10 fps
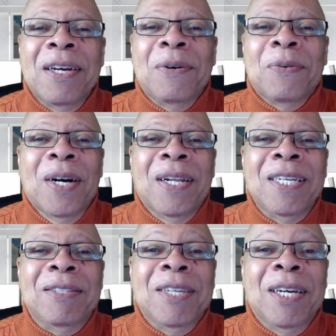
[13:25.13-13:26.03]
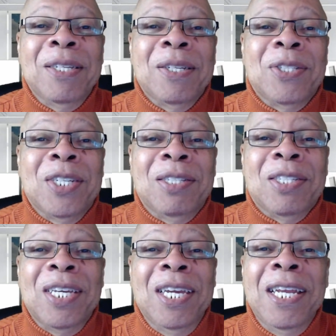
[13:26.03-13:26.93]
Well, he said, you're
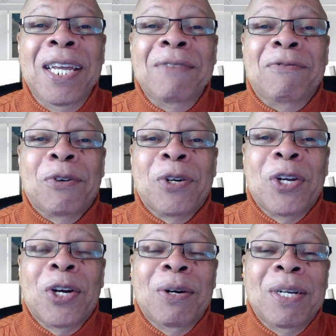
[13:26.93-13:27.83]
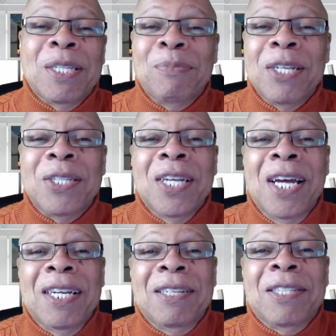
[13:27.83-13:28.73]
just eating for nourishment. You're
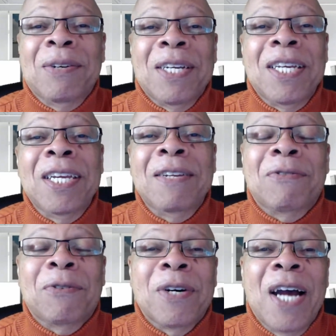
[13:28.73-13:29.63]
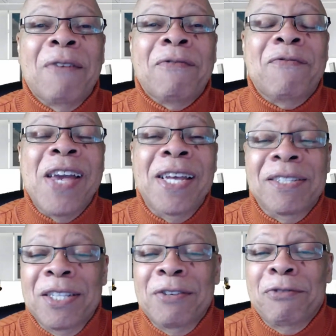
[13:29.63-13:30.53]
not necessarily eating for how
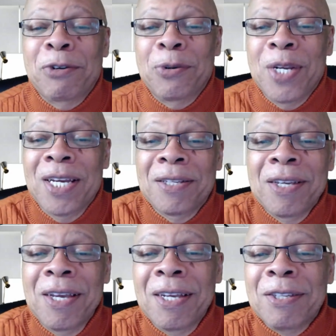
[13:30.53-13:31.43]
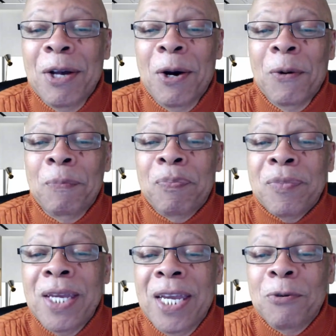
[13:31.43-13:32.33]
fancy the food is. So
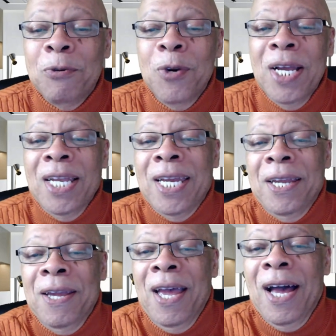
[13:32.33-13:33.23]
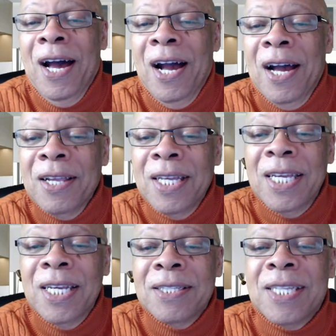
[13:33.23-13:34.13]
it really
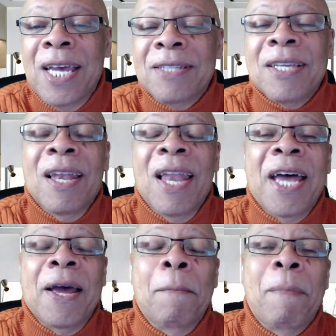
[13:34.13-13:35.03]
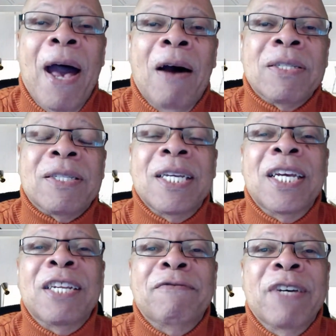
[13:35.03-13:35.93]
it says a lot about the
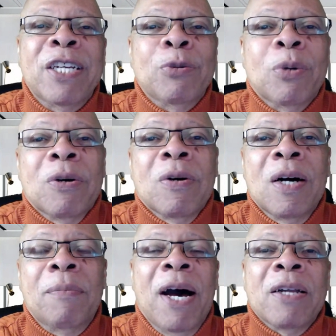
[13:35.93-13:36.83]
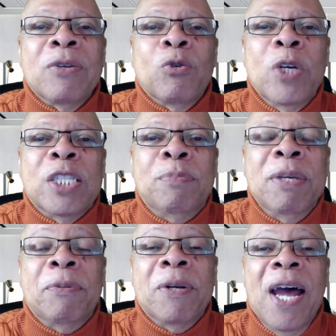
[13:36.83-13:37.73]
individual, about rich
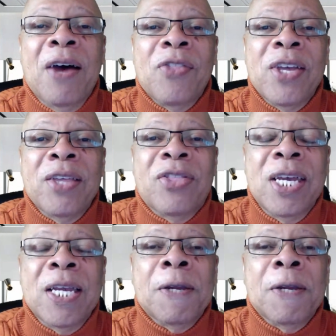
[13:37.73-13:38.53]
people and how they think.